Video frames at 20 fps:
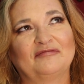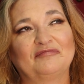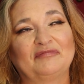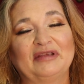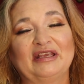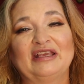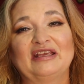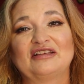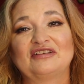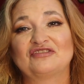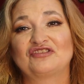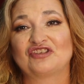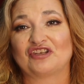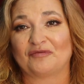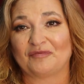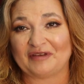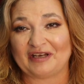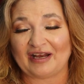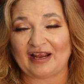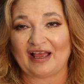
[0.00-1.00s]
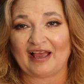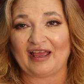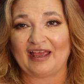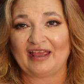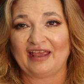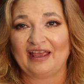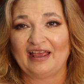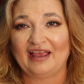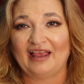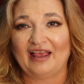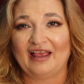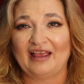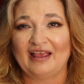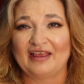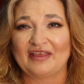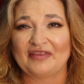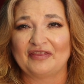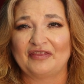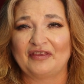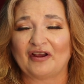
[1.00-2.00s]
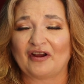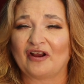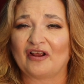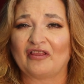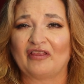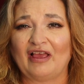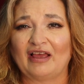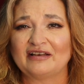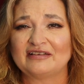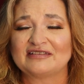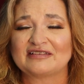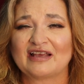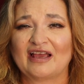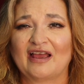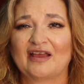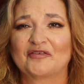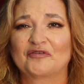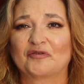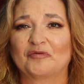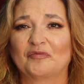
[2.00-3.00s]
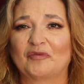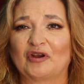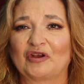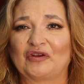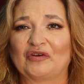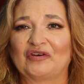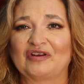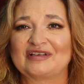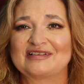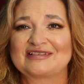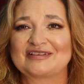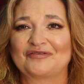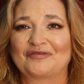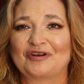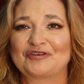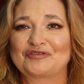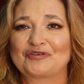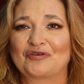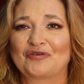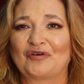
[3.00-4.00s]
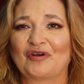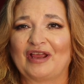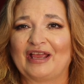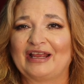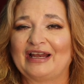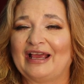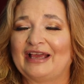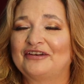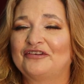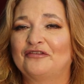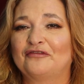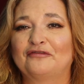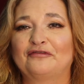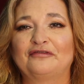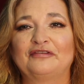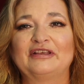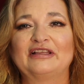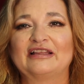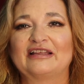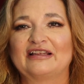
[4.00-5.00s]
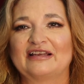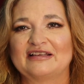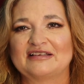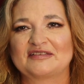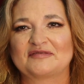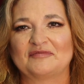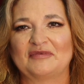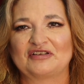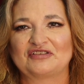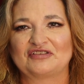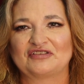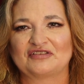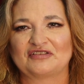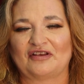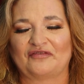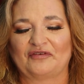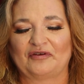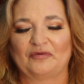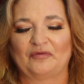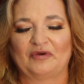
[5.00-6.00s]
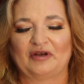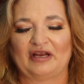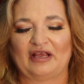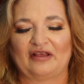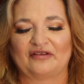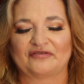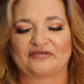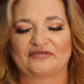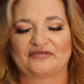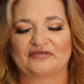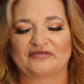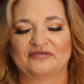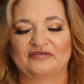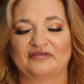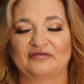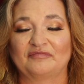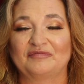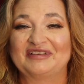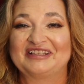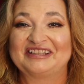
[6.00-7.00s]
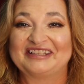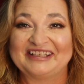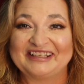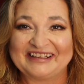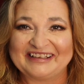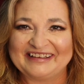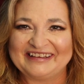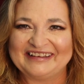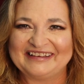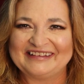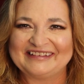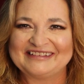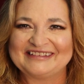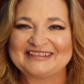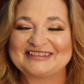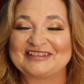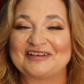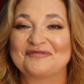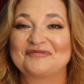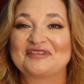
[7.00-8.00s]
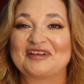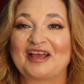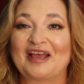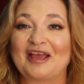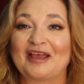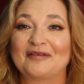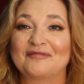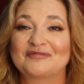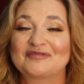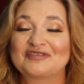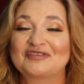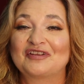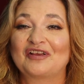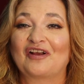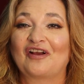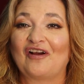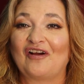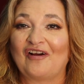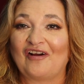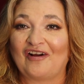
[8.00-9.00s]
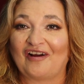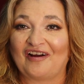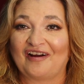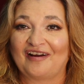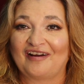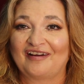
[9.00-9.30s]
being Gemini, there are a lot of times when Mercury is in retrograde, I don't feel it as much as everyone else. But then again, sometimes there are